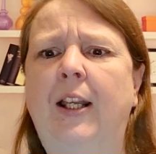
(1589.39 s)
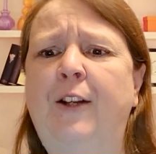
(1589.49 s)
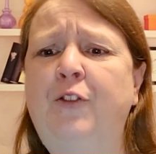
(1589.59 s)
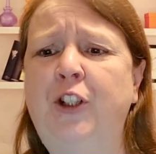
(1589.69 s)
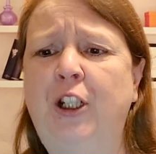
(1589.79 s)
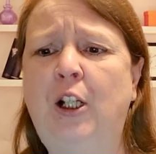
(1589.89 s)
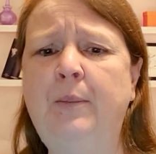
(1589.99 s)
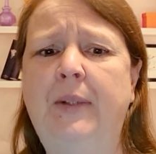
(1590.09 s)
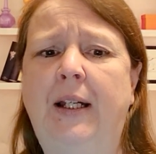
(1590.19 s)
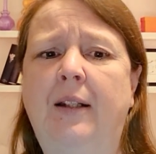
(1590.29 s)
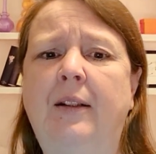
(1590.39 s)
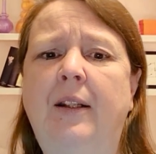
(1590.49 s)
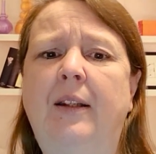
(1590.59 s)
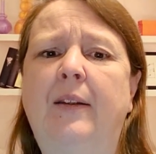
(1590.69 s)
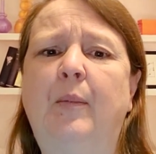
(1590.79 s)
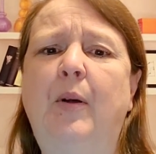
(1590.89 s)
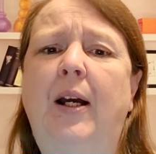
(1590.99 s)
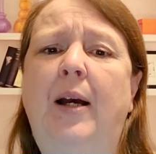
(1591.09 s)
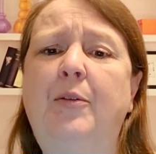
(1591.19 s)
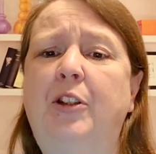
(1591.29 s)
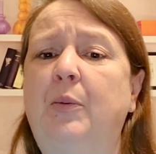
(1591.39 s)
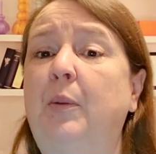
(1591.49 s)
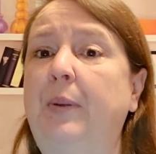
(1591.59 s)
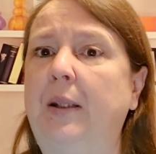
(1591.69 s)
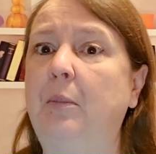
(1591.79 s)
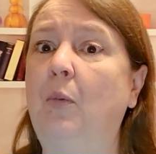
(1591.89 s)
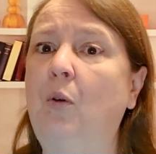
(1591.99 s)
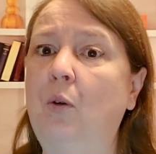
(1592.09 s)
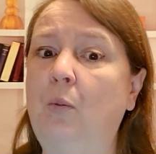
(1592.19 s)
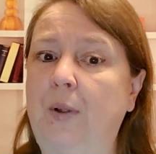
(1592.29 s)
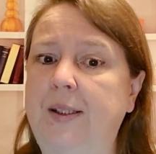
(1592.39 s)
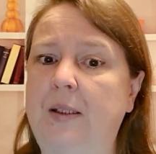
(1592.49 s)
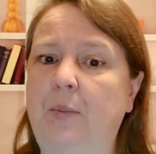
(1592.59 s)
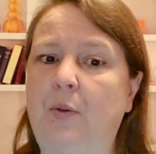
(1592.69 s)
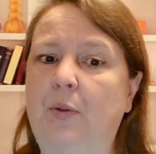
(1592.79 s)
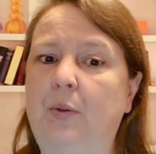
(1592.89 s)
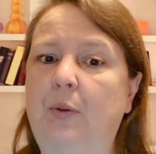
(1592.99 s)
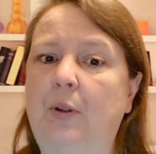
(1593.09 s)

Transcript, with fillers: If she calmed down, then perhaps she would be more reasonable.